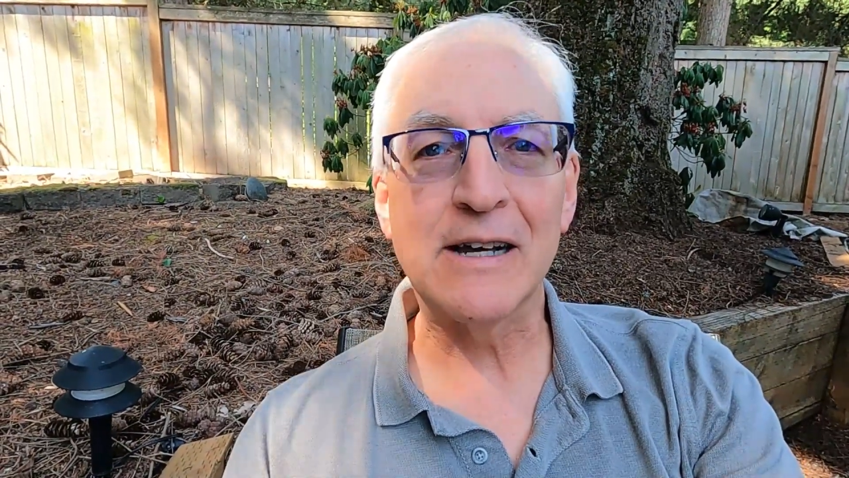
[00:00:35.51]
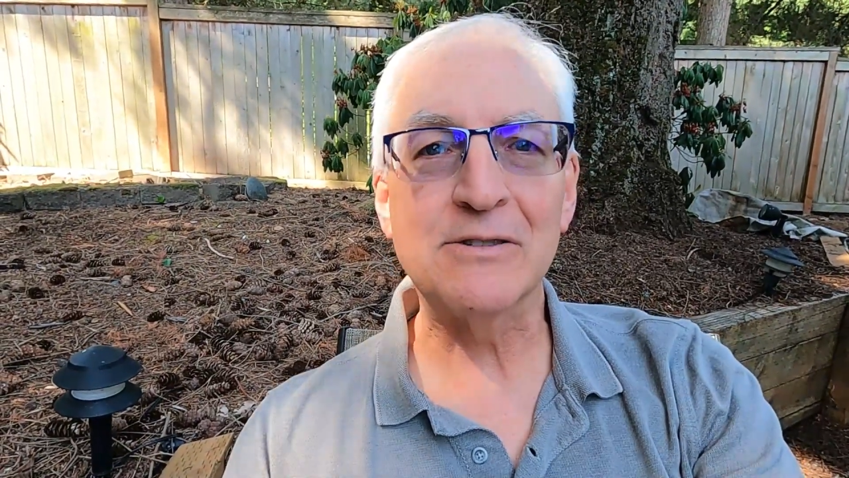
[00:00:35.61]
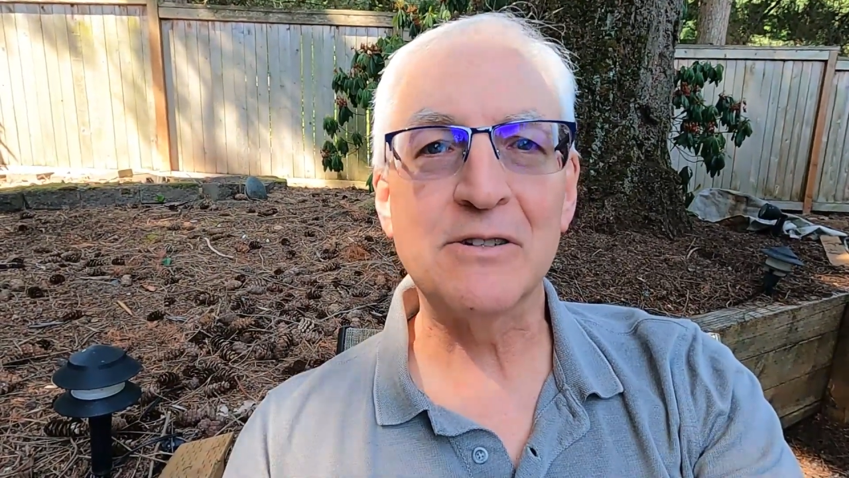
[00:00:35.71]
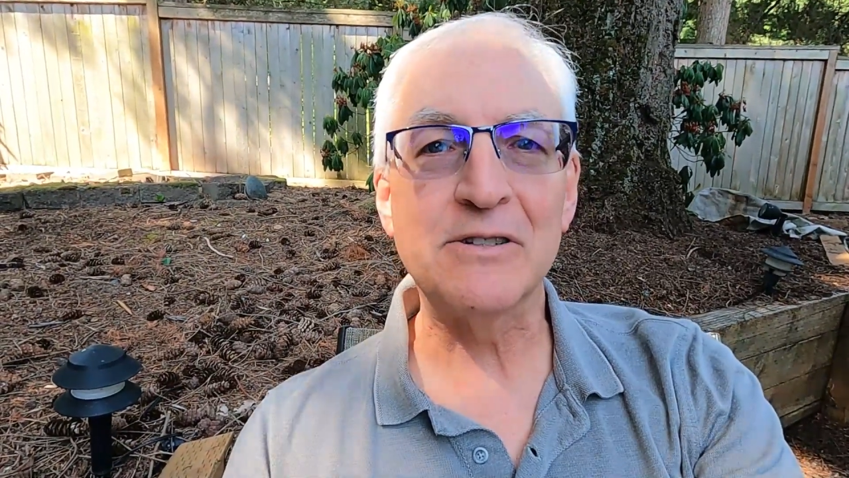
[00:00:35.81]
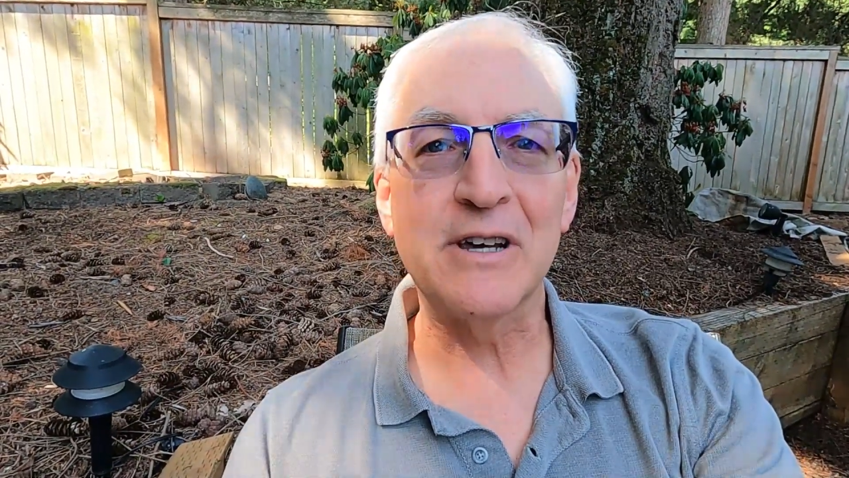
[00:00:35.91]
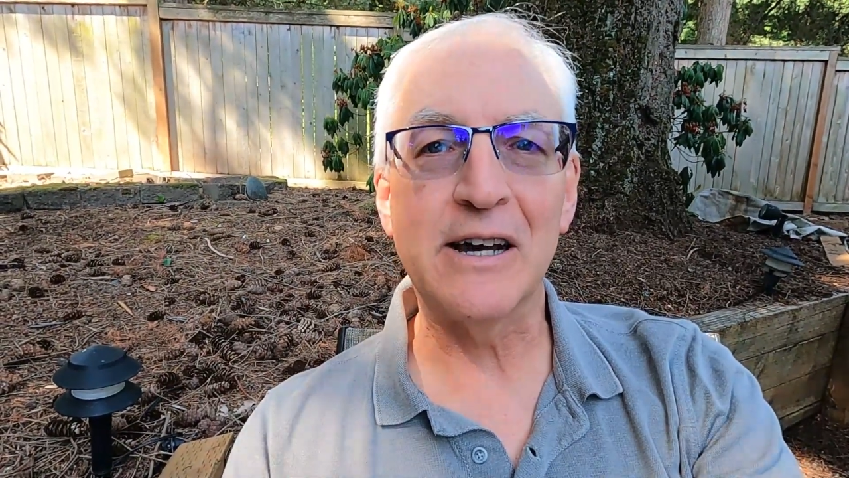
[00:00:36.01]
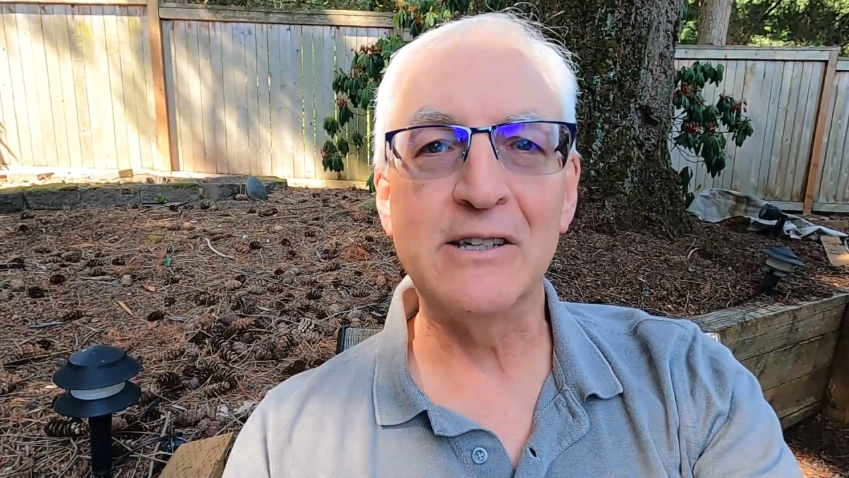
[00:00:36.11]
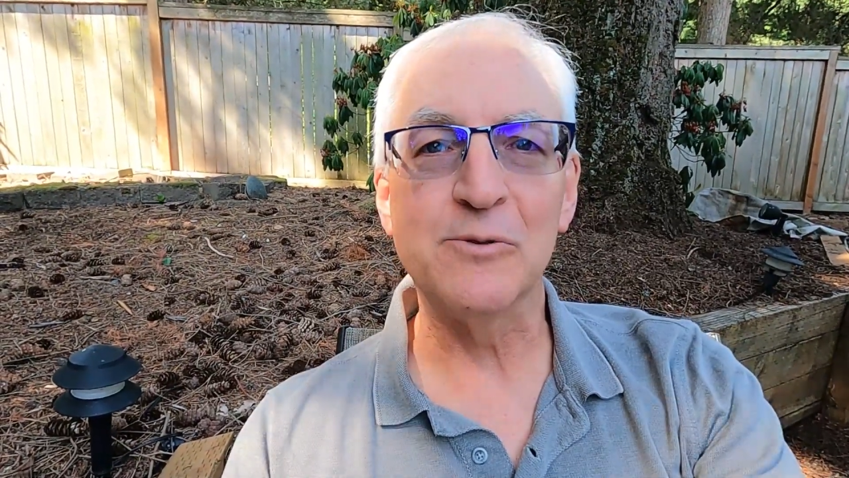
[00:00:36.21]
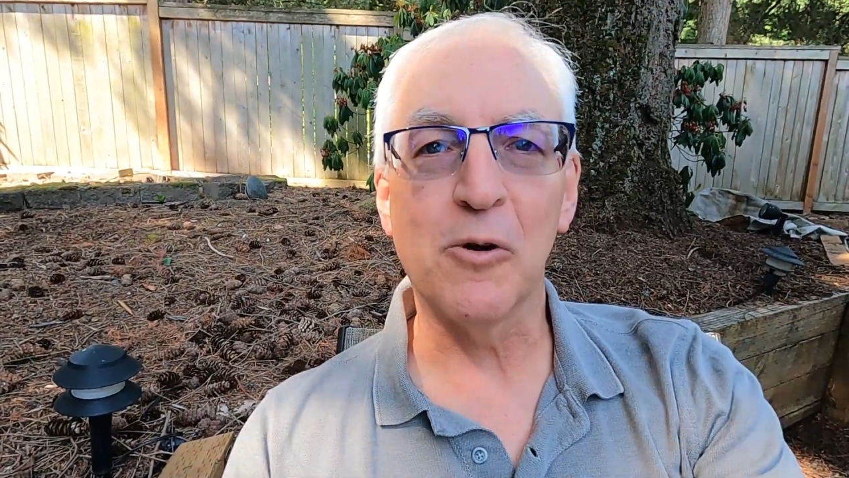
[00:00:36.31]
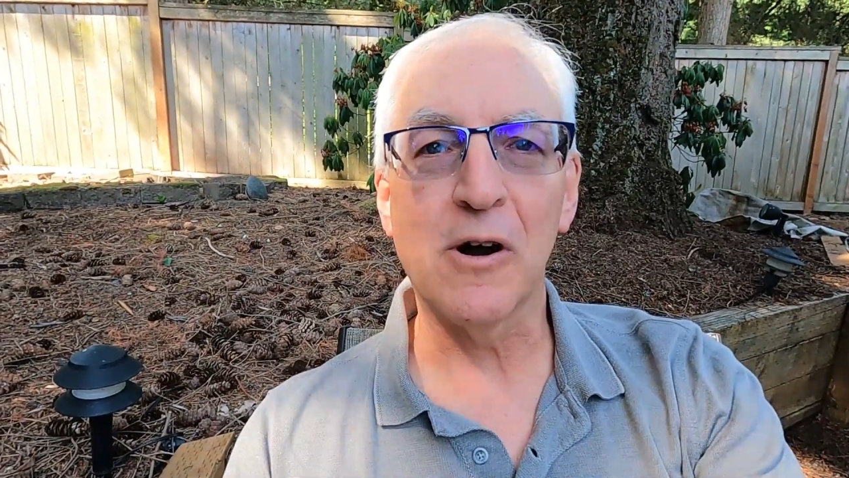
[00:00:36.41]

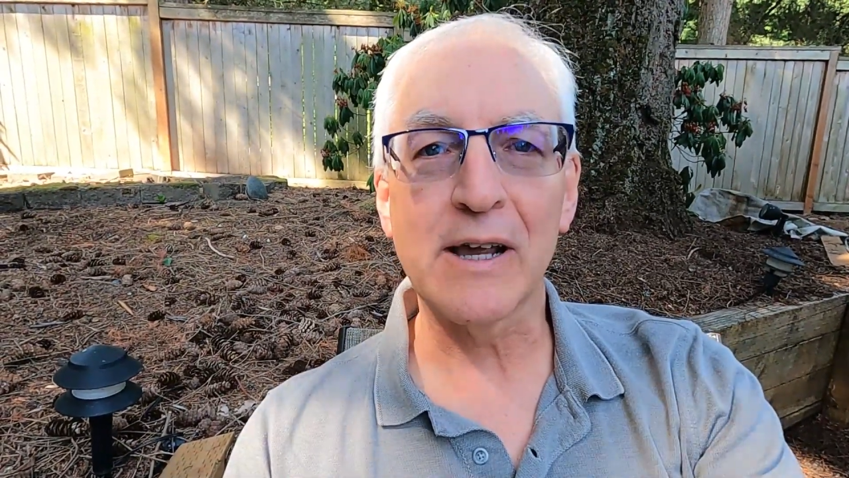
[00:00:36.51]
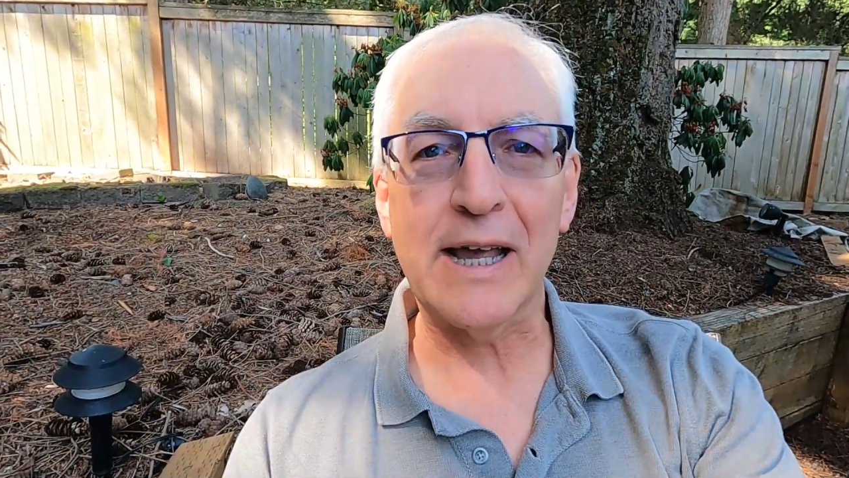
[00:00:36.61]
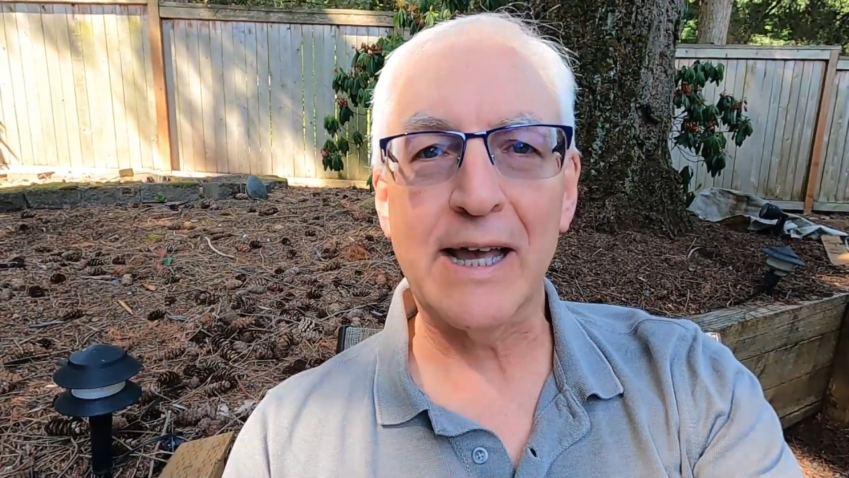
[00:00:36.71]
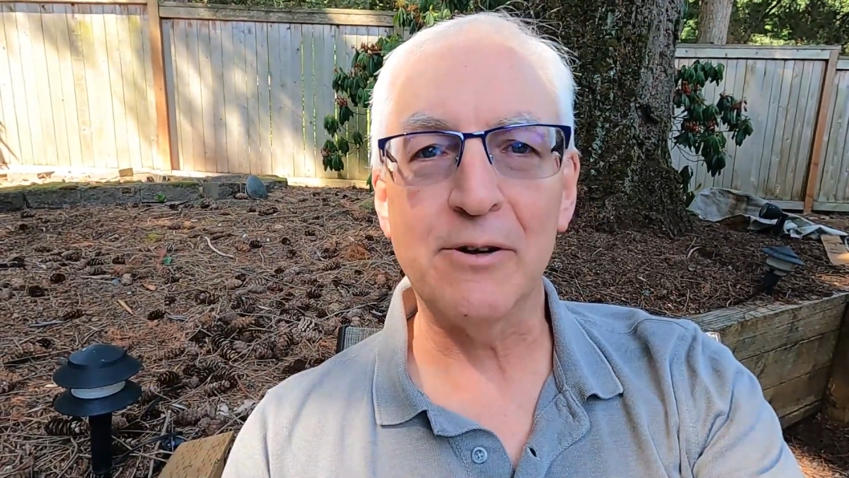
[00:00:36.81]
exercise walk